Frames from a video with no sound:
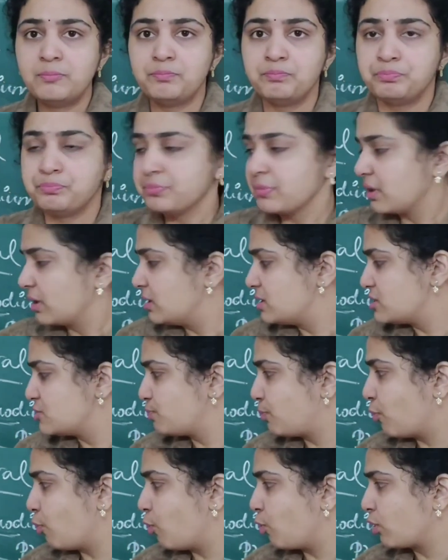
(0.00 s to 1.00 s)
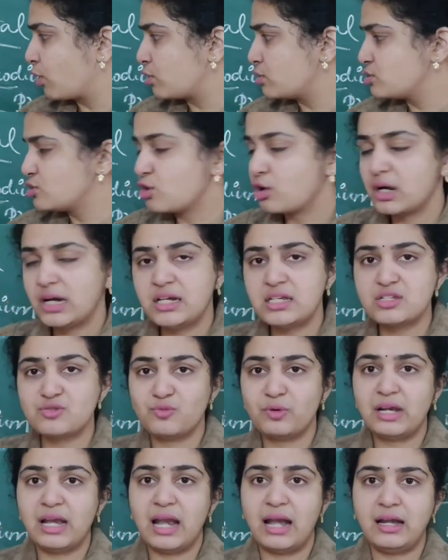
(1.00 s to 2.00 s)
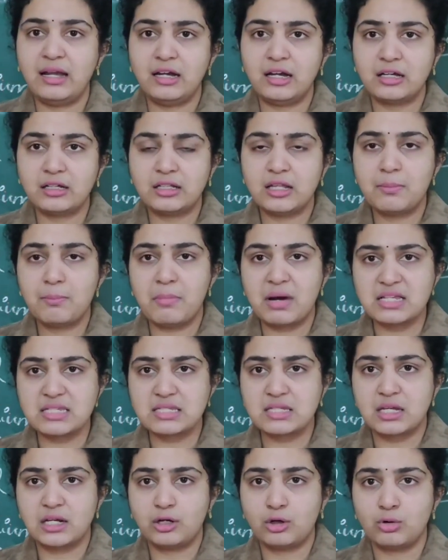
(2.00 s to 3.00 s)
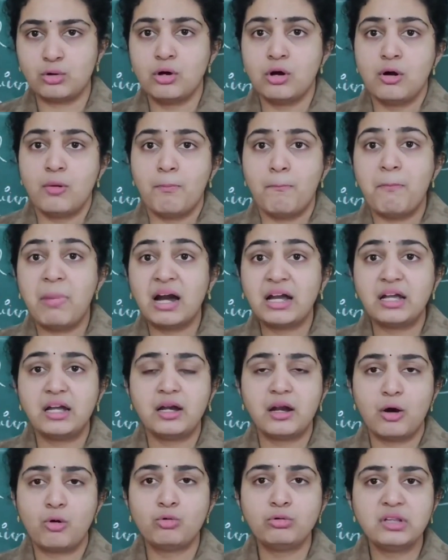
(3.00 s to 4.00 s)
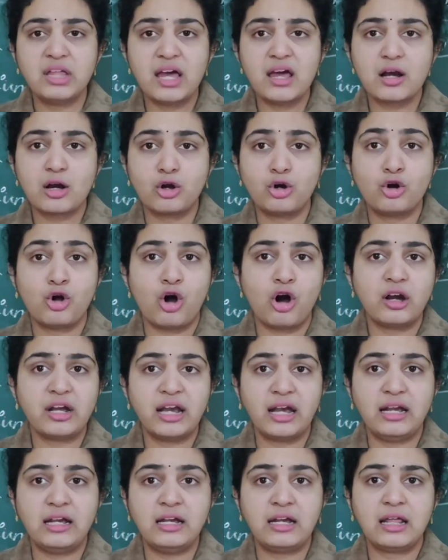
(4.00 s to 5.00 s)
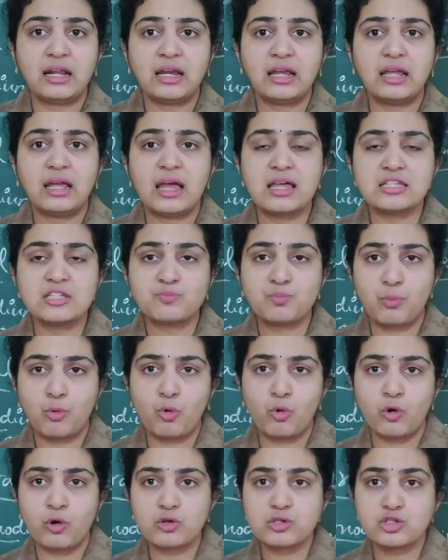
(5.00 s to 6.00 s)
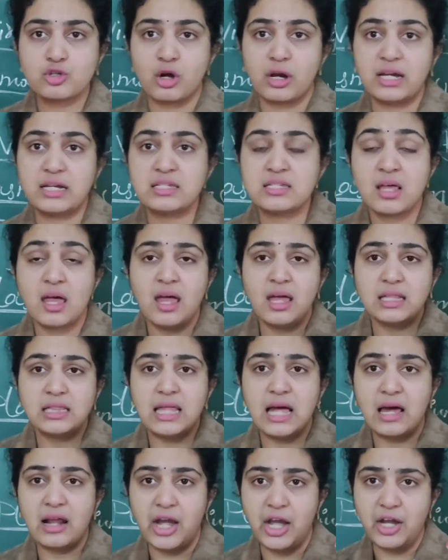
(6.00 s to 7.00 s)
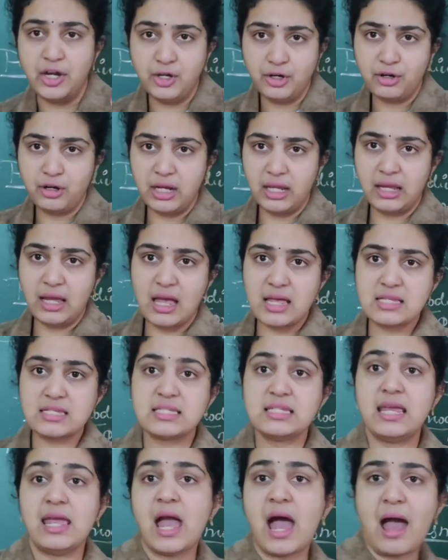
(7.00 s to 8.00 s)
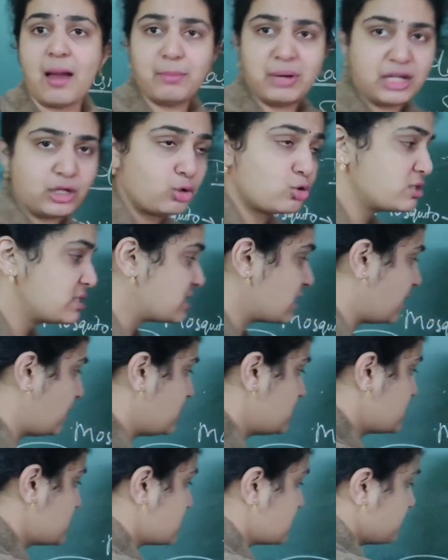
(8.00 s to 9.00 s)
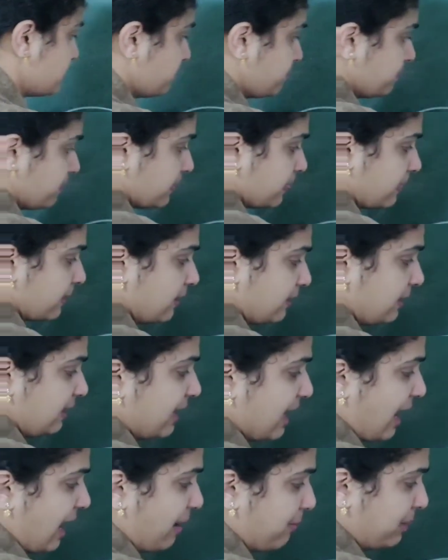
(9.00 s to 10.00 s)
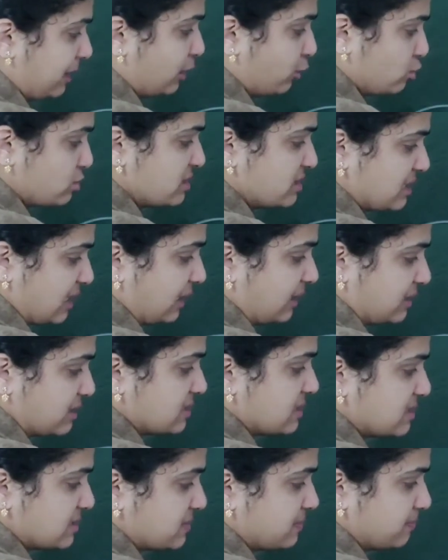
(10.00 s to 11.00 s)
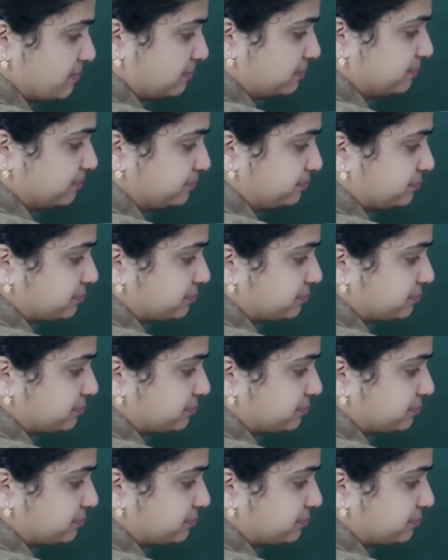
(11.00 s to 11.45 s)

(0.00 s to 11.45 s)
the sporozoites will enter the mosquito. But now they are not entering as sporozoites. They are entering as gametocytes. Gametocytes.